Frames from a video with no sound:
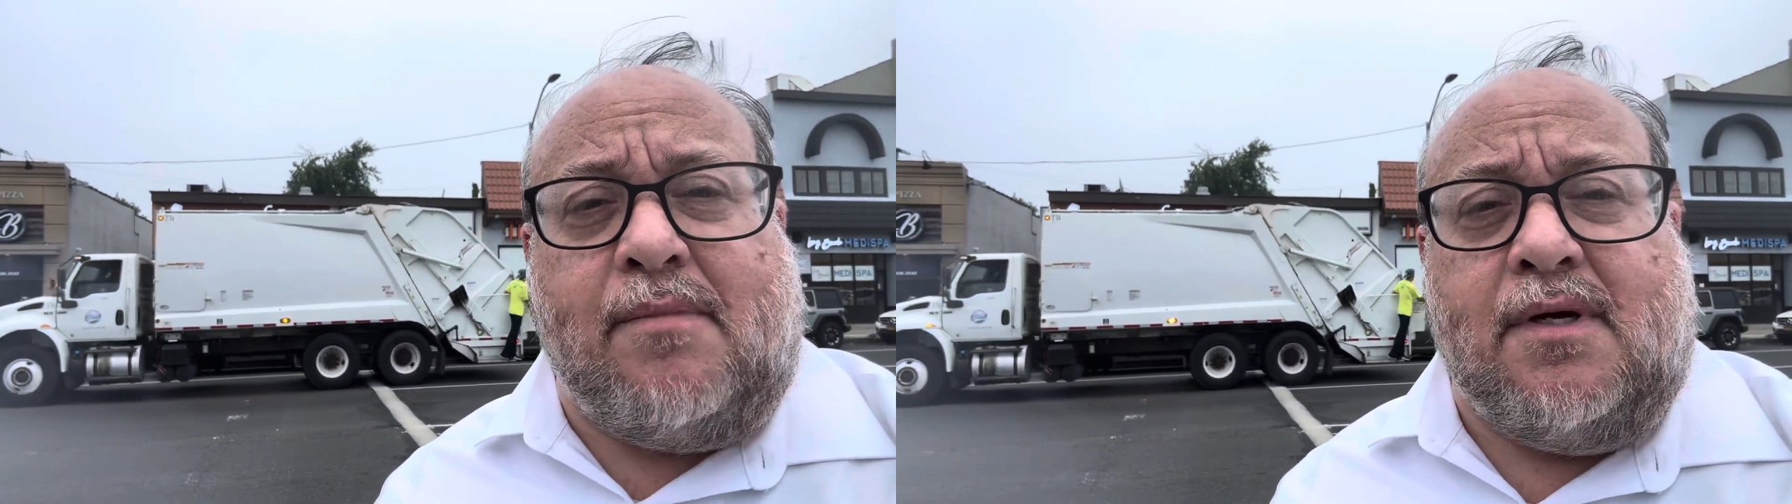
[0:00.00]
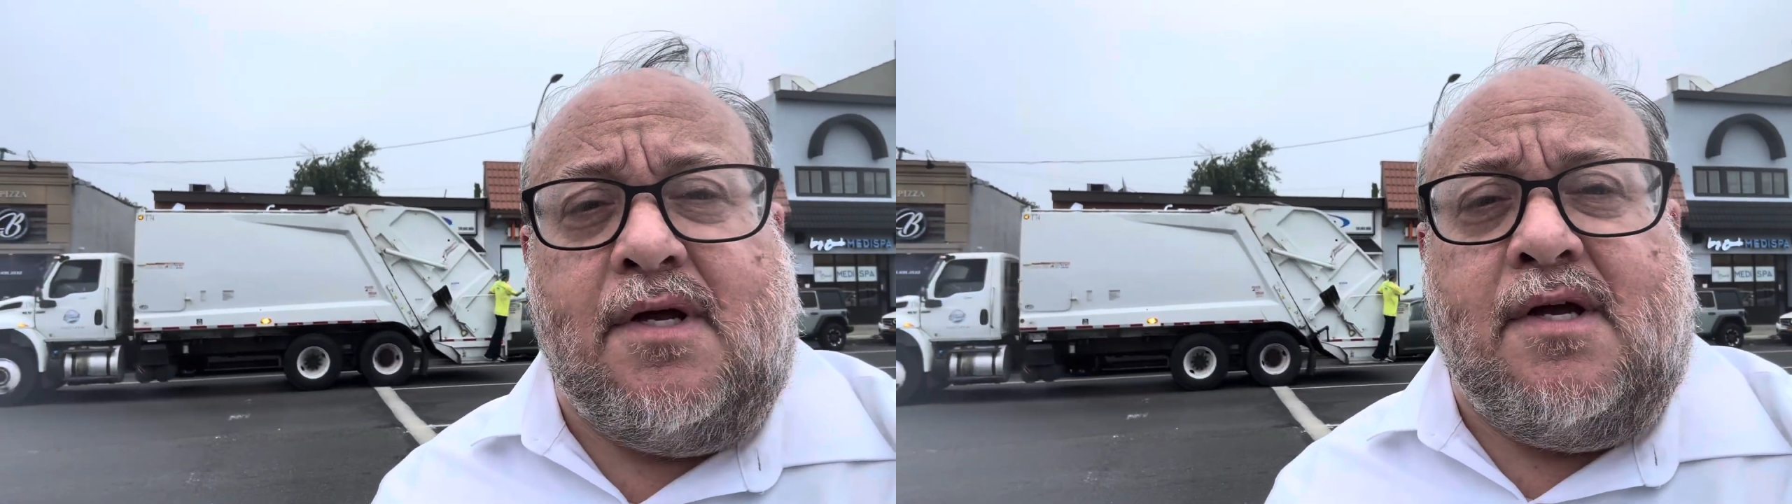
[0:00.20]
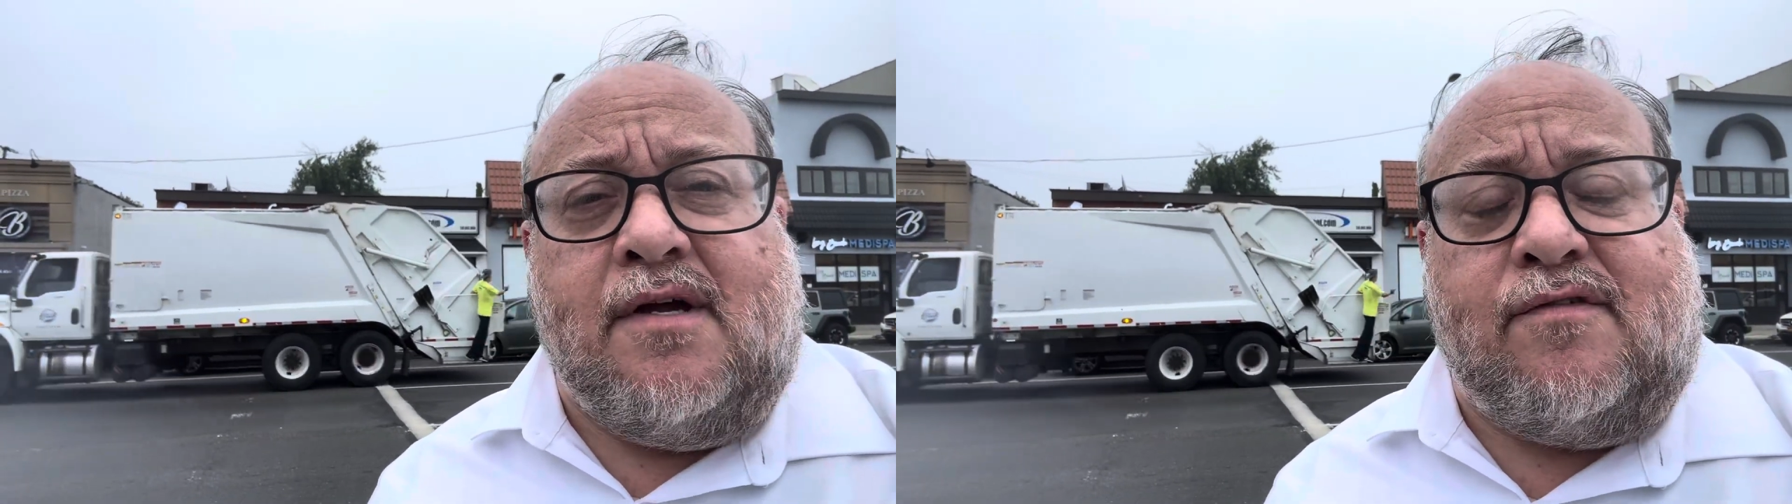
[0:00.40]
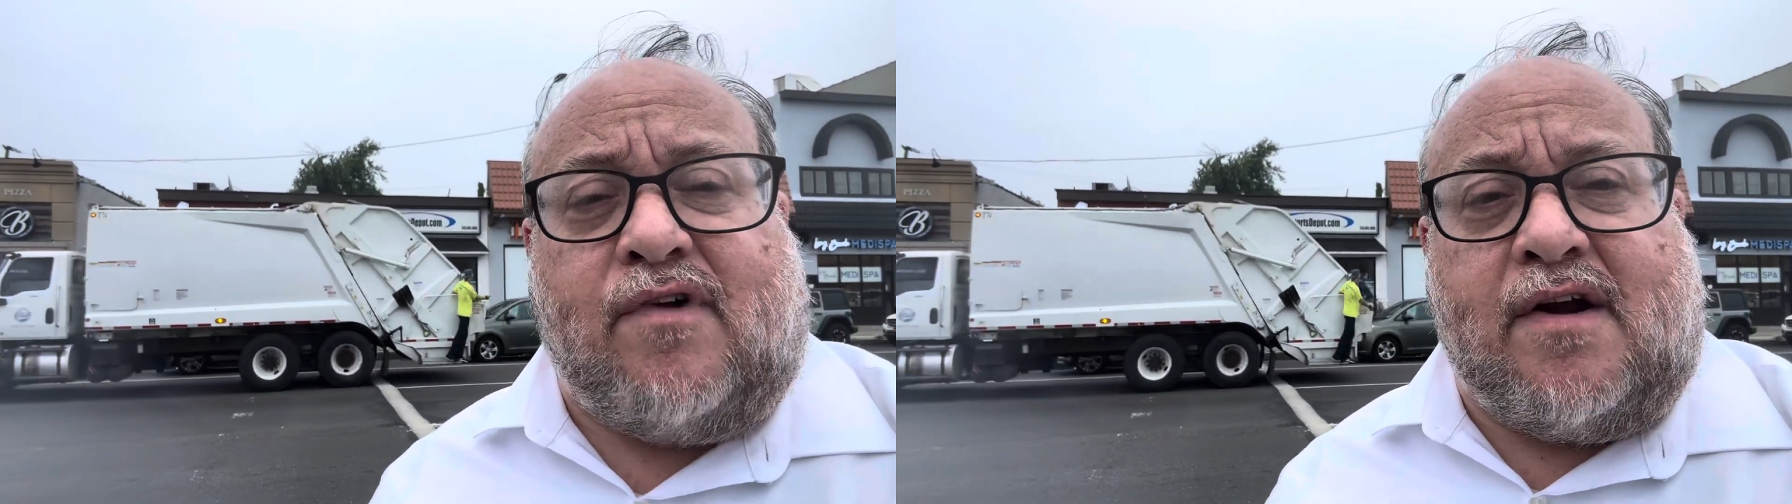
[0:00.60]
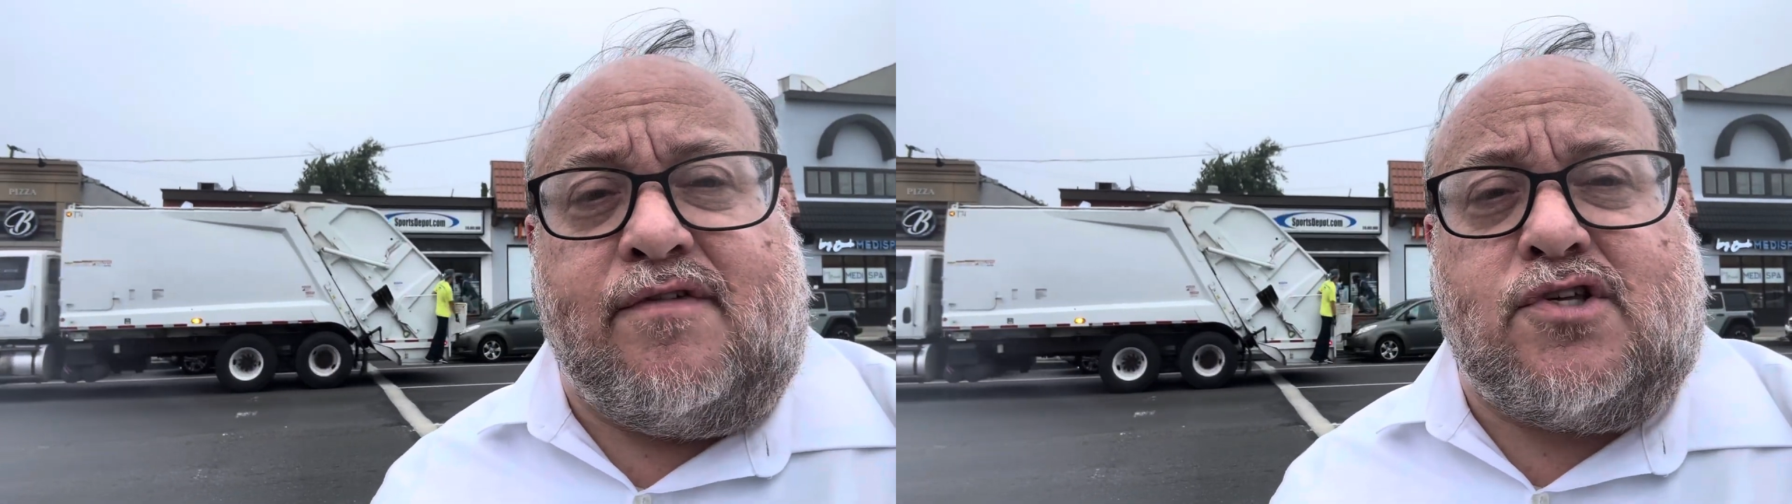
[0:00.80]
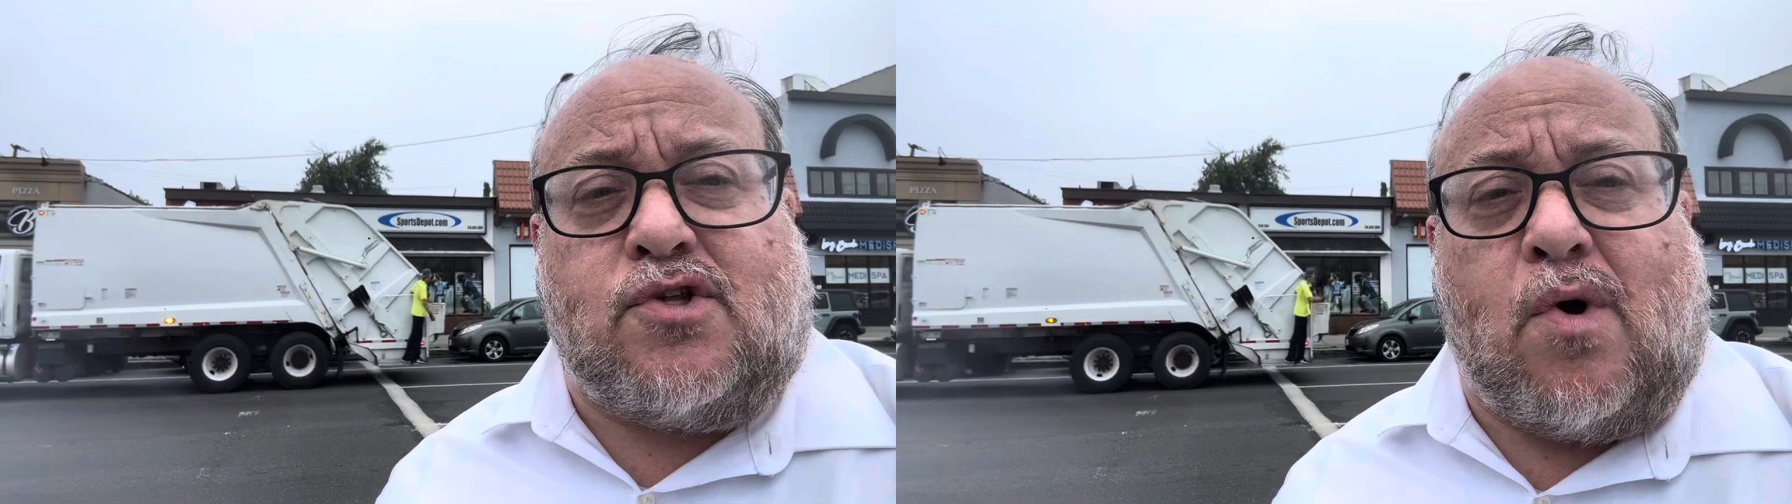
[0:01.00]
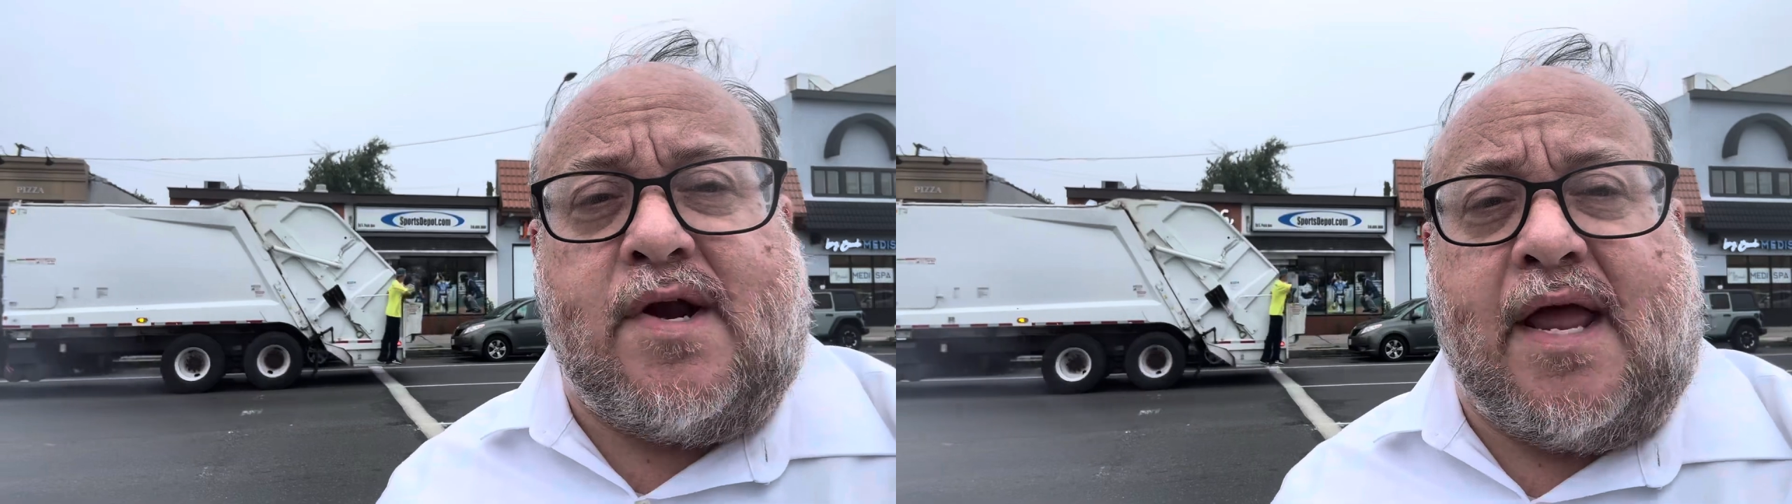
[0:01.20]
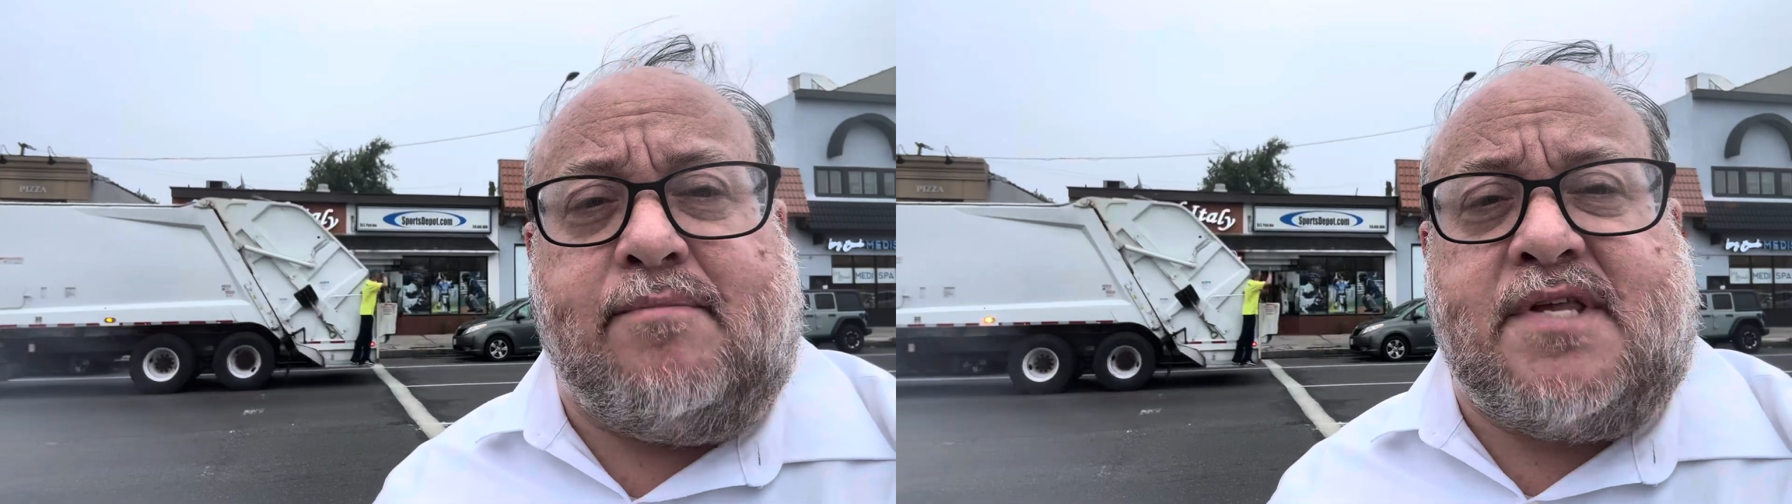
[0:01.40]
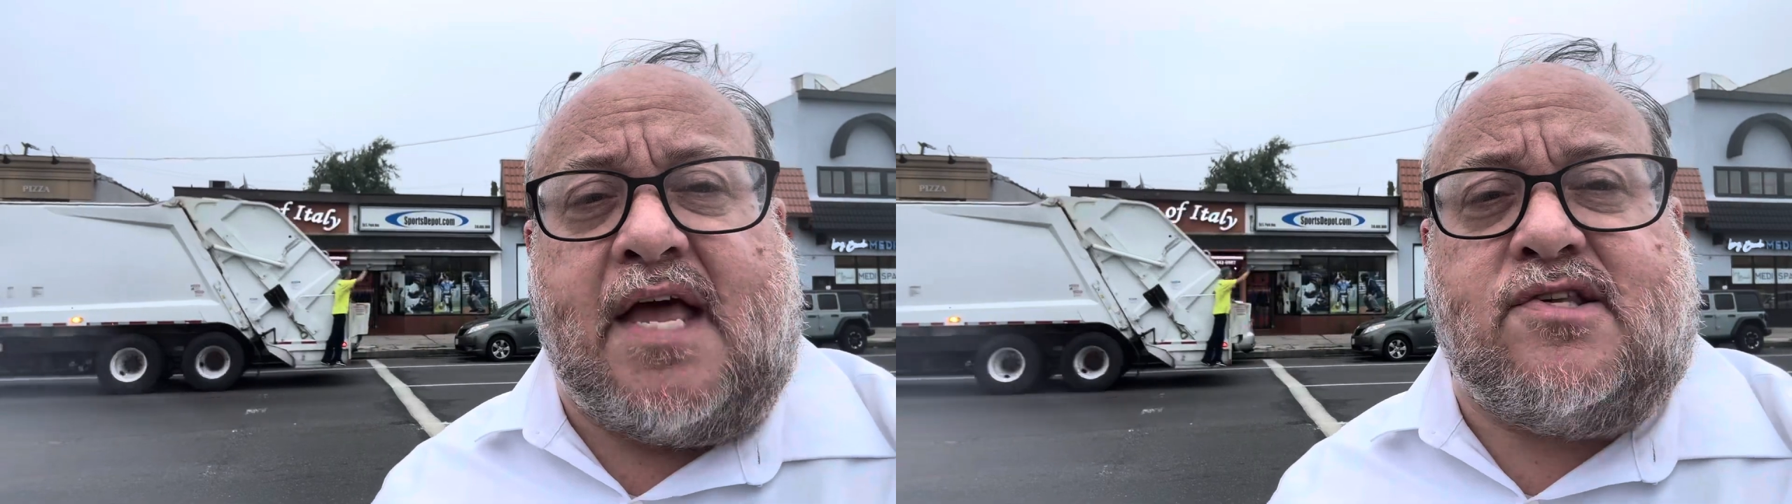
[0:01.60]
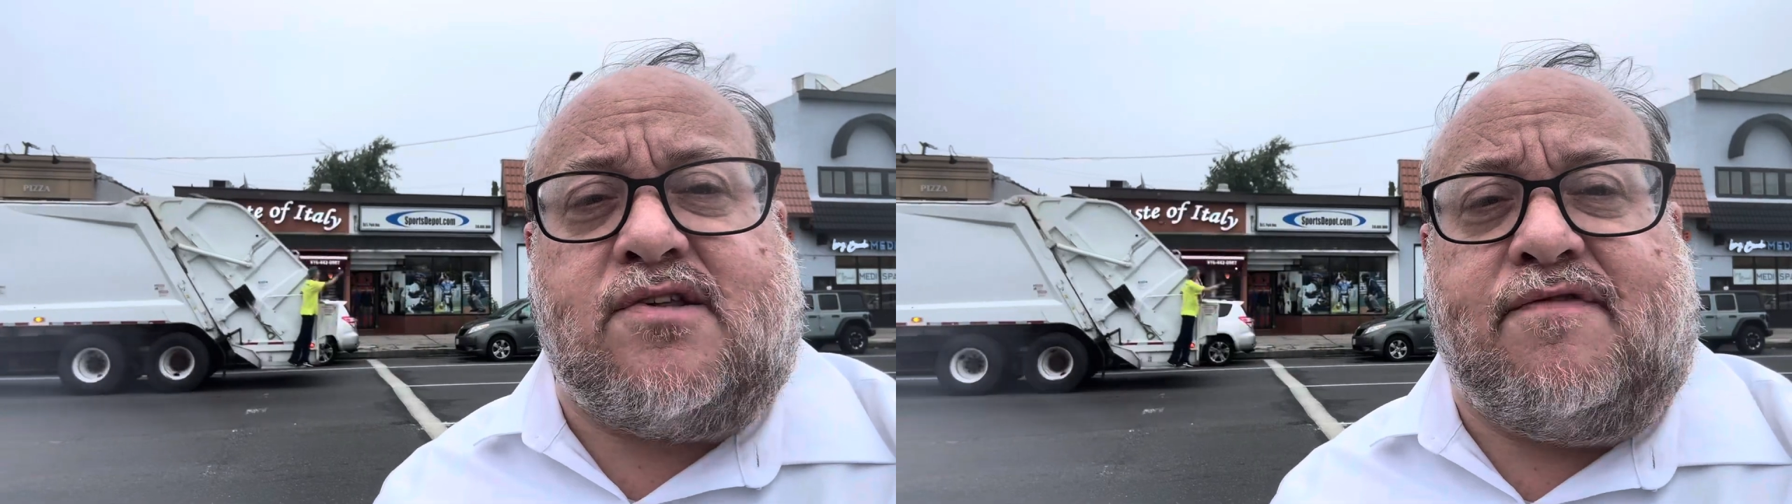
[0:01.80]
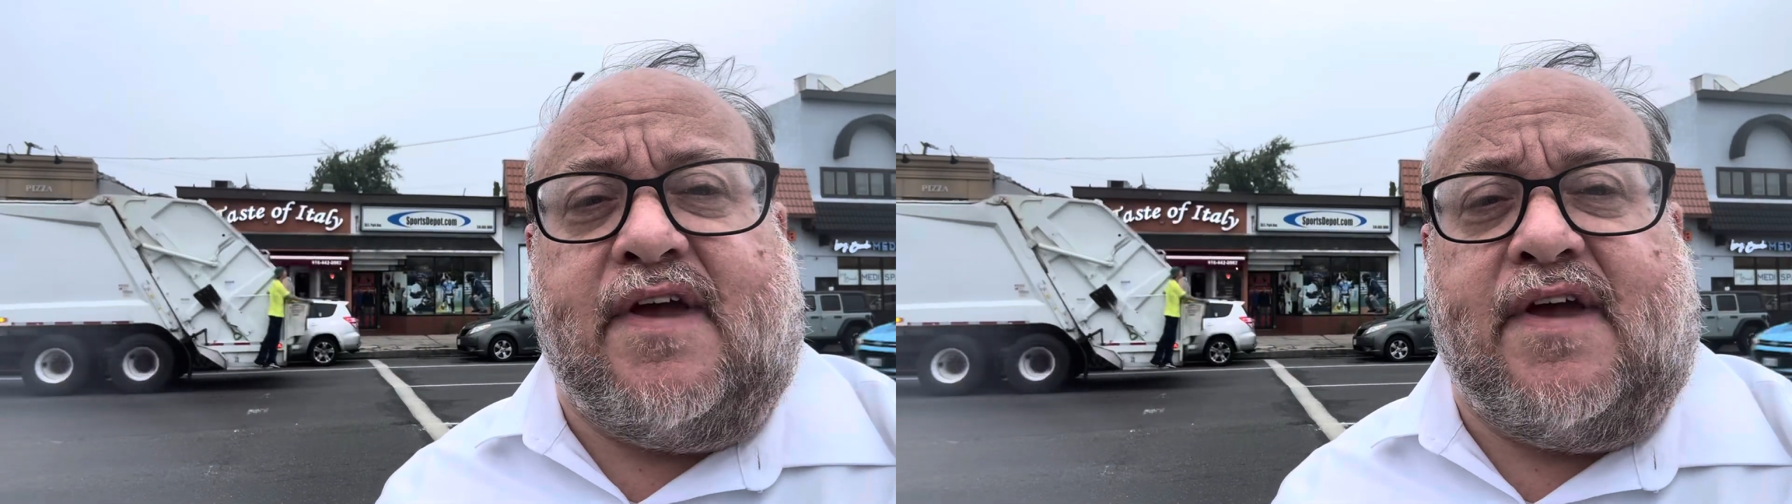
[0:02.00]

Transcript: in front of a store named Taste of